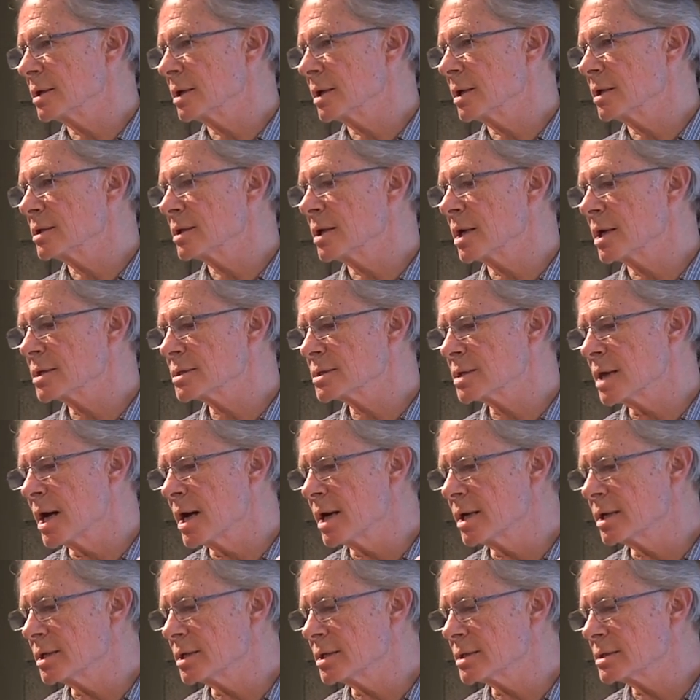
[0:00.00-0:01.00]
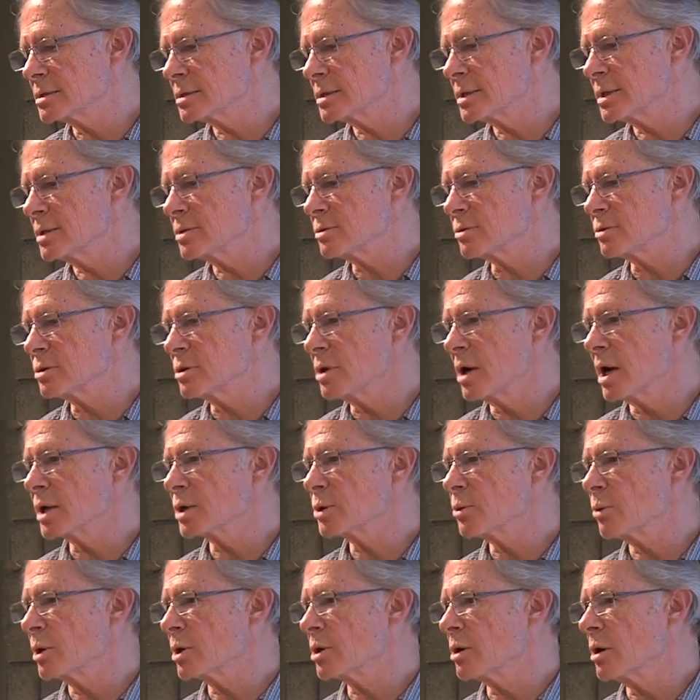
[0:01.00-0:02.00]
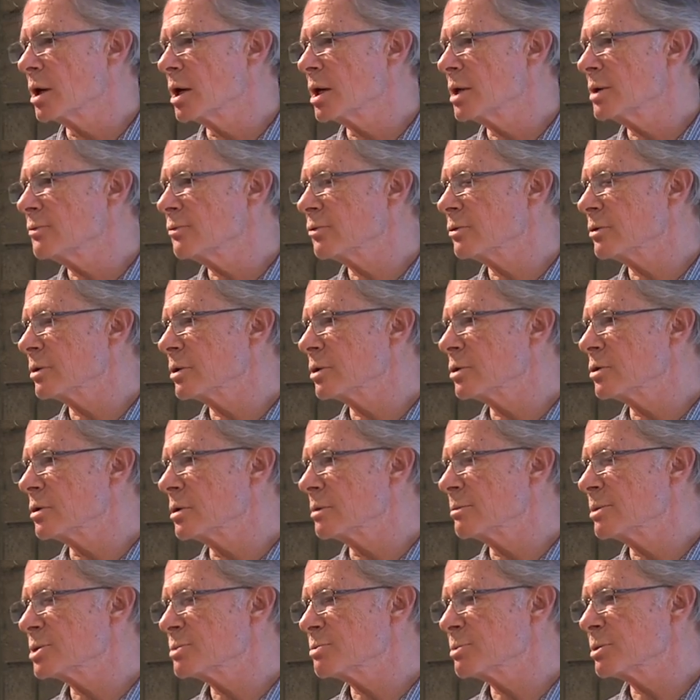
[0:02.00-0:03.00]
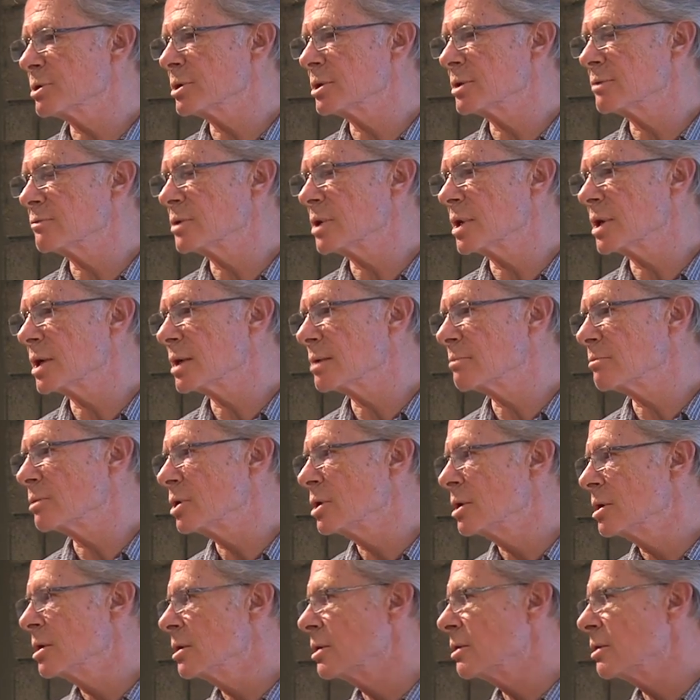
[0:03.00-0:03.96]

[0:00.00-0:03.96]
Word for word: and the anxiety is either not going on for an enormous period of time